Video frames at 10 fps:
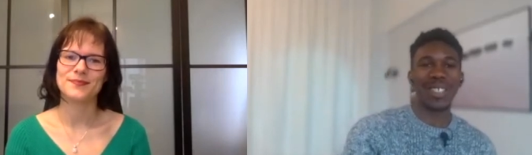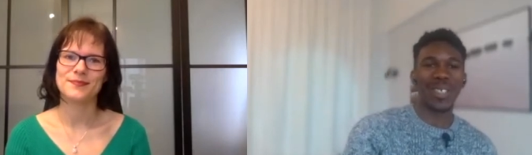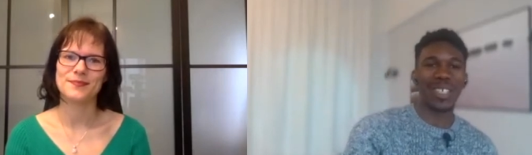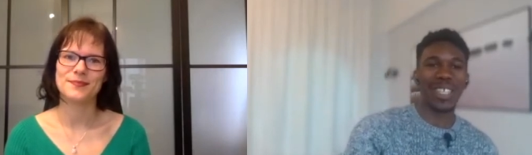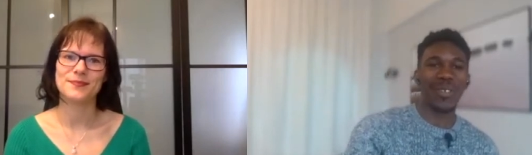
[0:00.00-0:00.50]

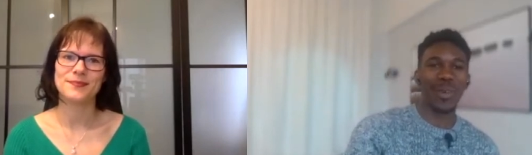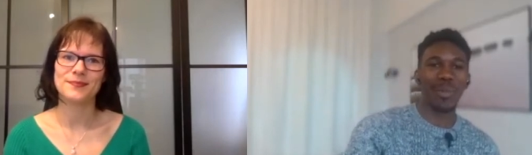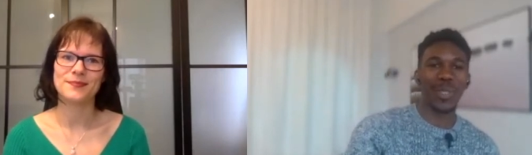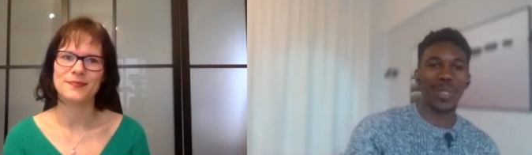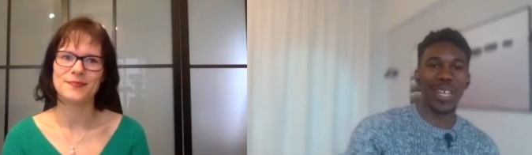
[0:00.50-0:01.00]
Speaker 1: the Level
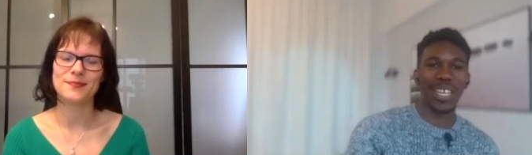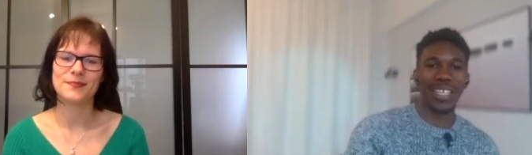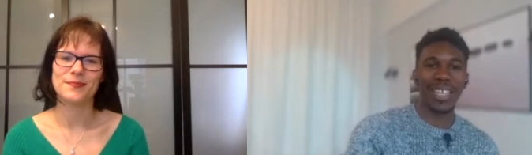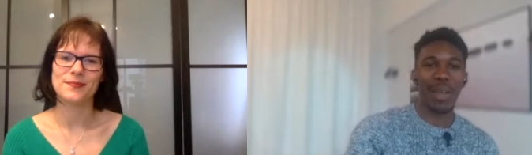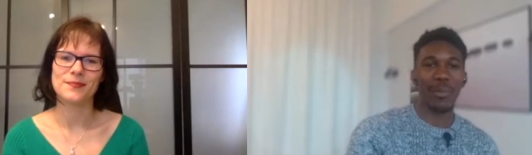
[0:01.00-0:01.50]
Up Show.
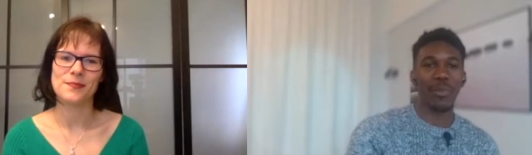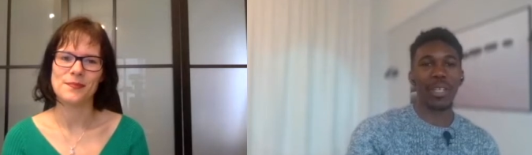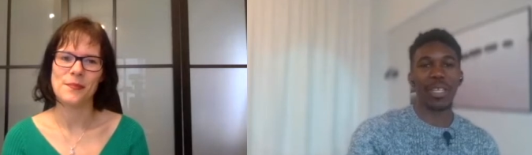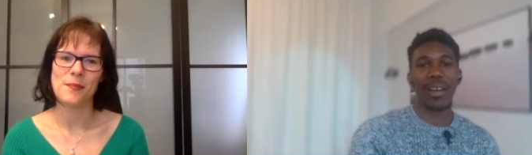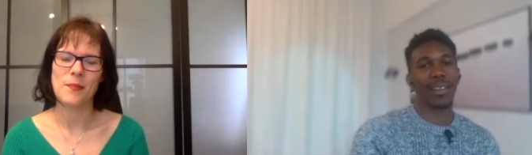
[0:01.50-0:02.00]
And I'm
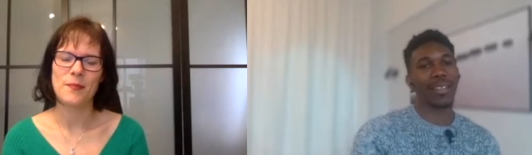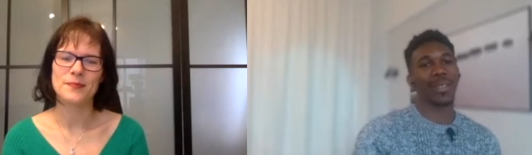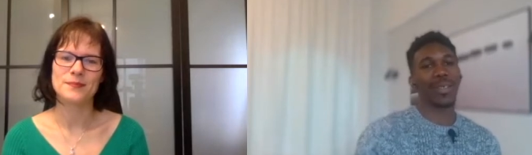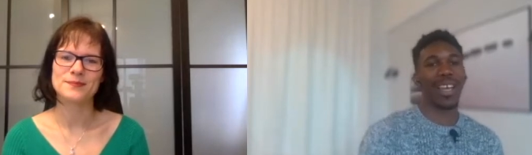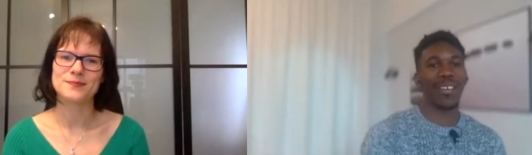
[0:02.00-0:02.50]
really
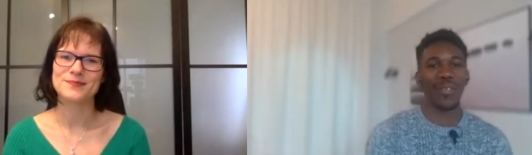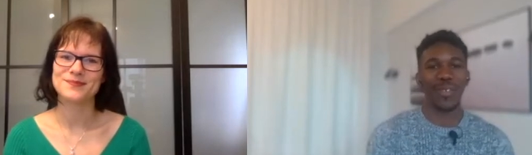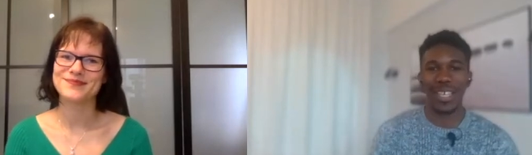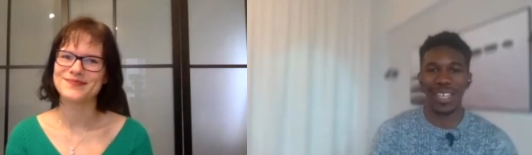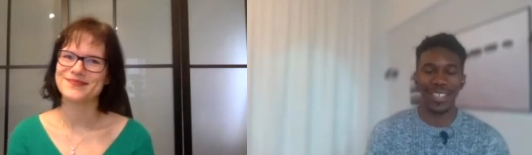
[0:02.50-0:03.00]
honored to have
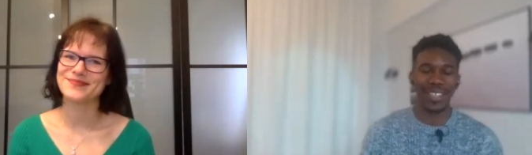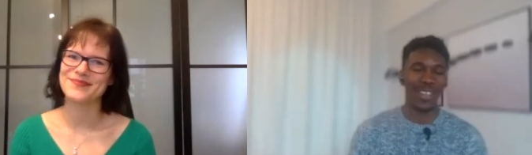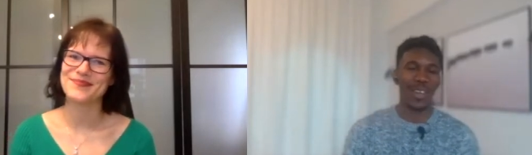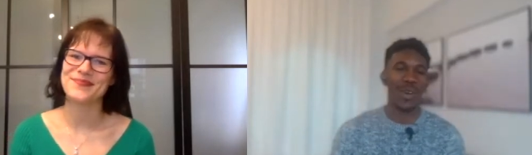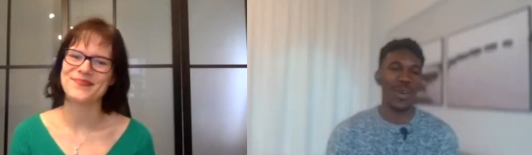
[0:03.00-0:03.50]
you here. And
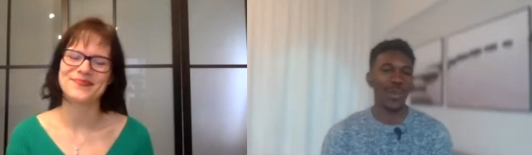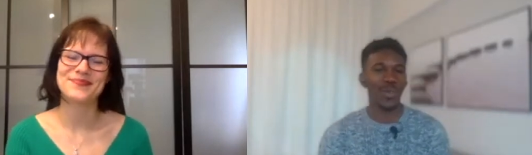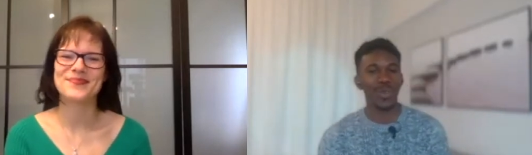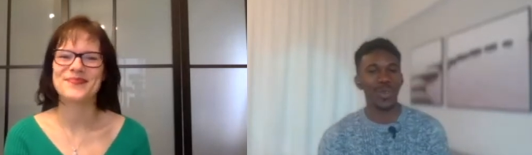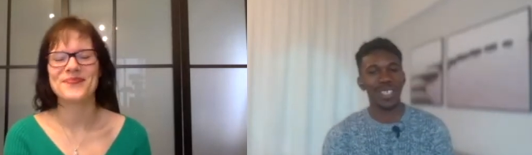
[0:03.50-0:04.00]
how, how are
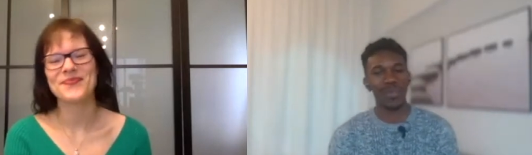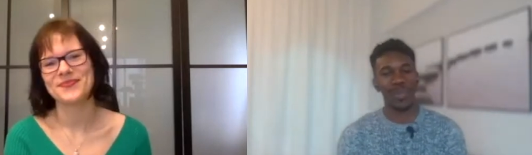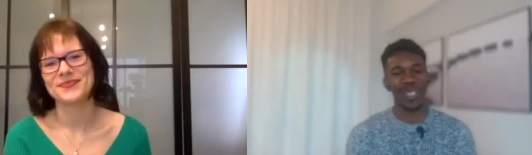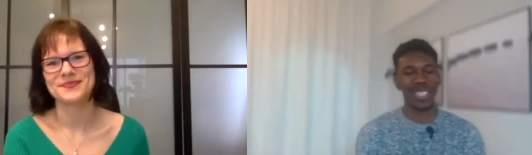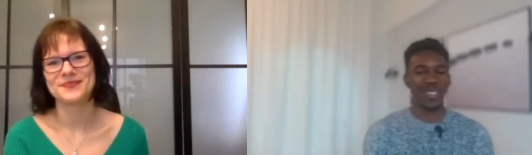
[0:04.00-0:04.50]
you doing this
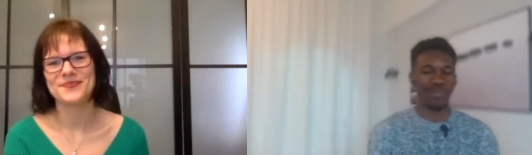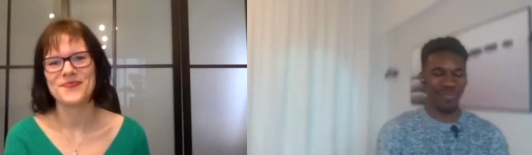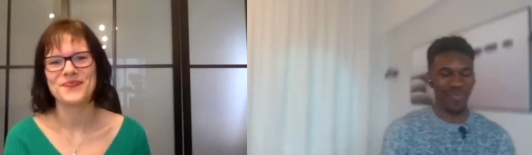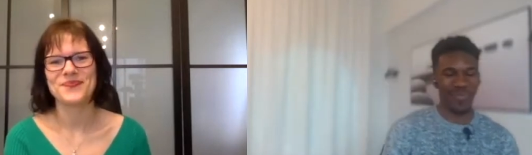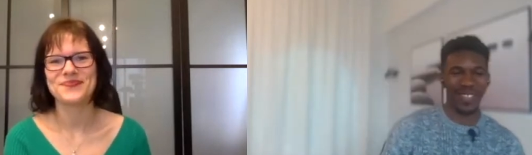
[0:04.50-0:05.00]
morning?
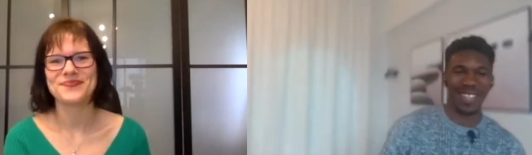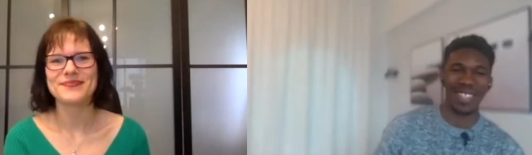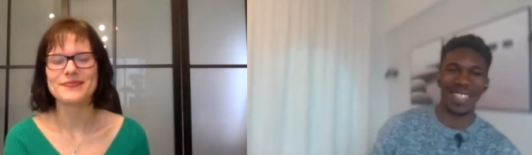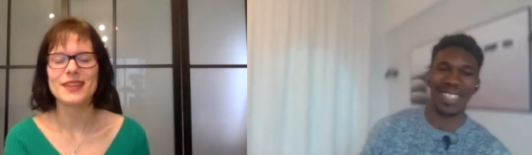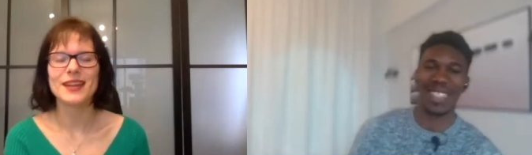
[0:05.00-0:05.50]

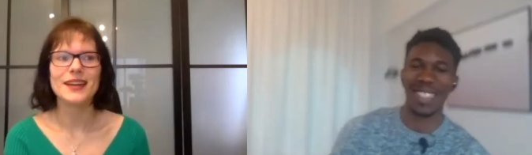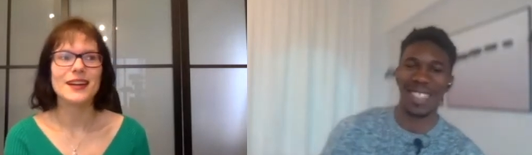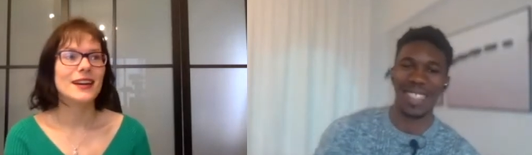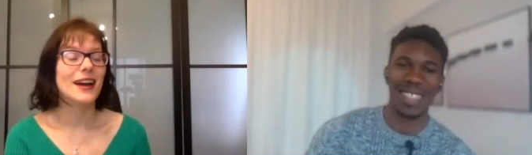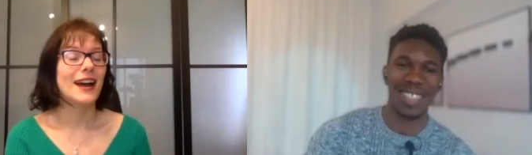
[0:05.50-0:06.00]

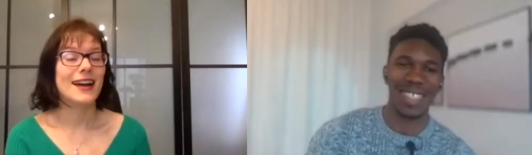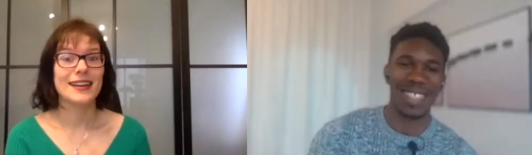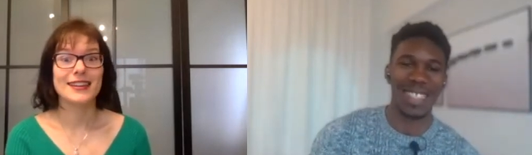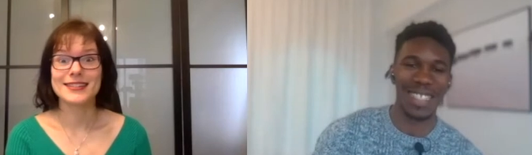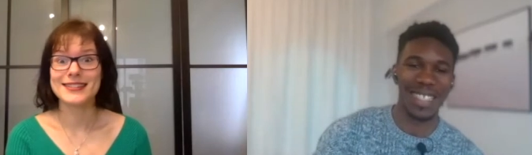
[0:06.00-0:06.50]

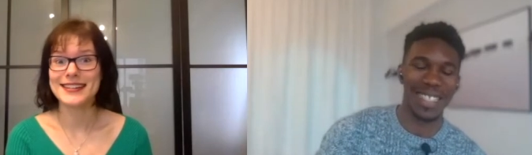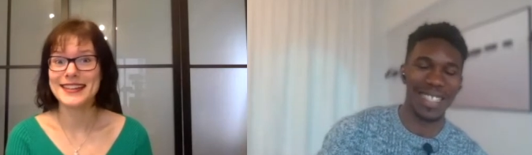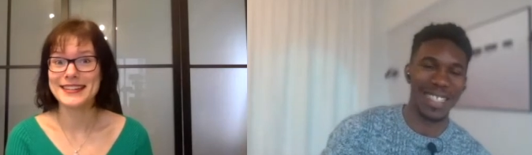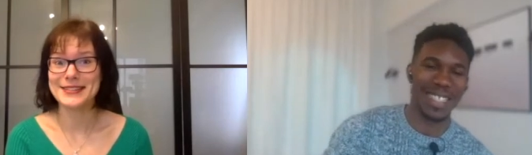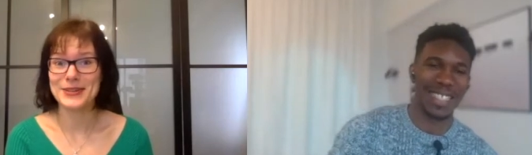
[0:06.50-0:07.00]
Speaker 2: Uh,
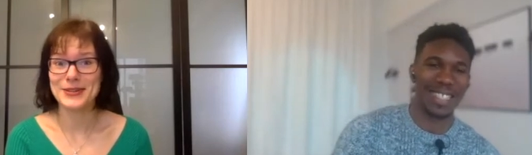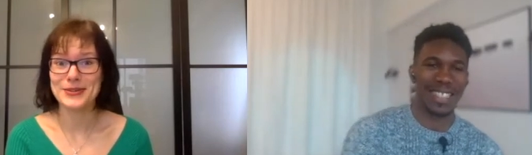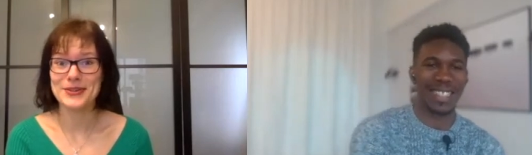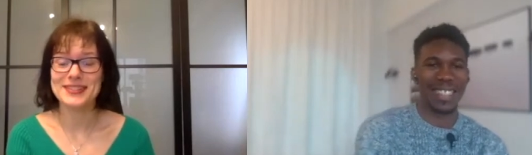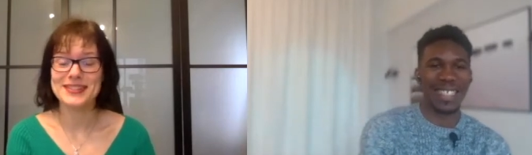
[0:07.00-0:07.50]
listening to
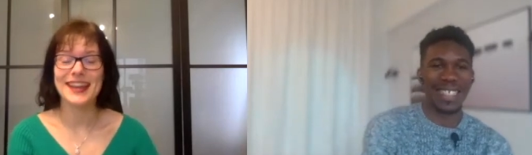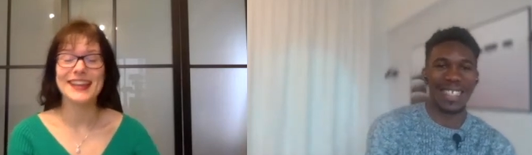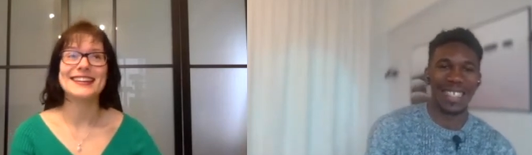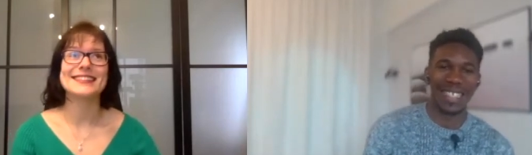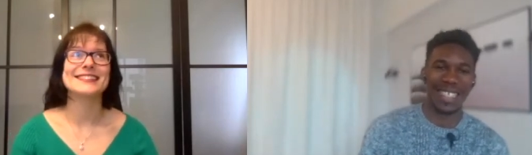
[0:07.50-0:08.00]
you
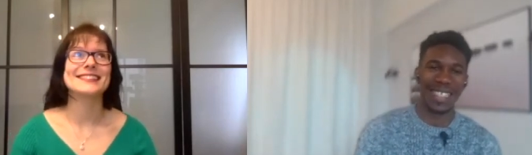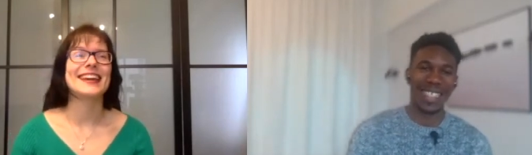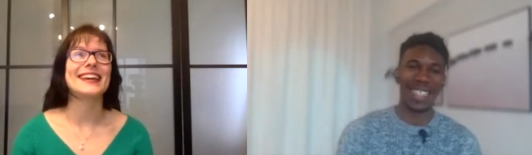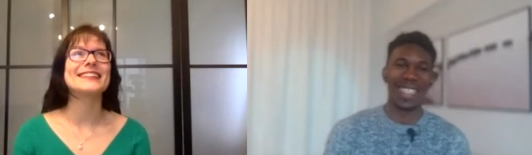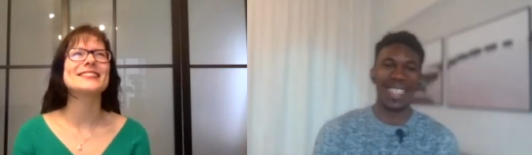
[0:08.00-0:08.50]
saying these
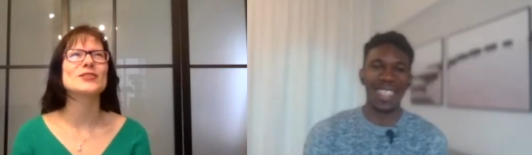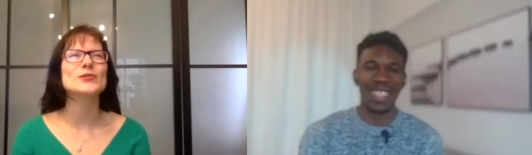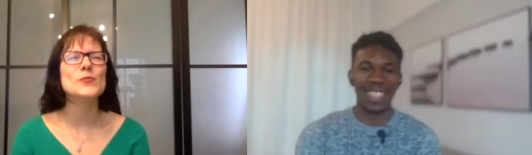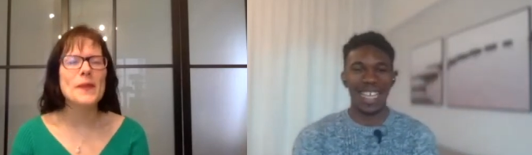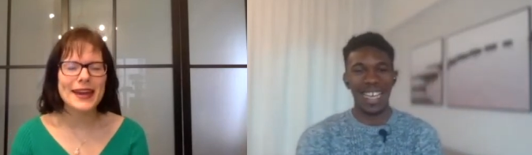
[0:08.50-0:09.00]
things,
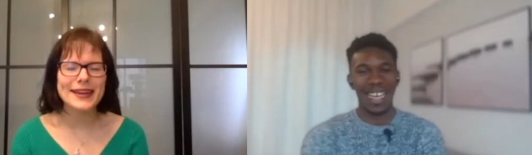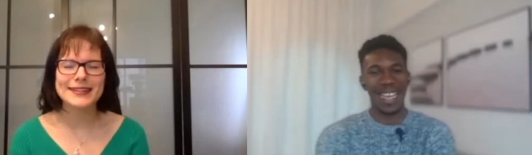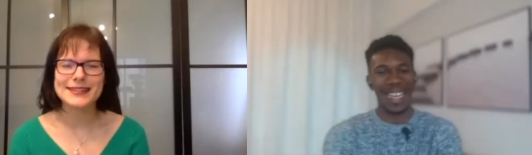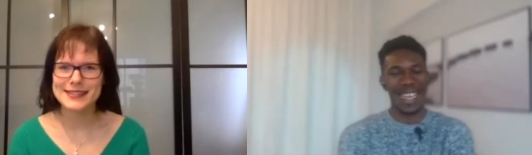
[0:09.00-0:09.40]
you make it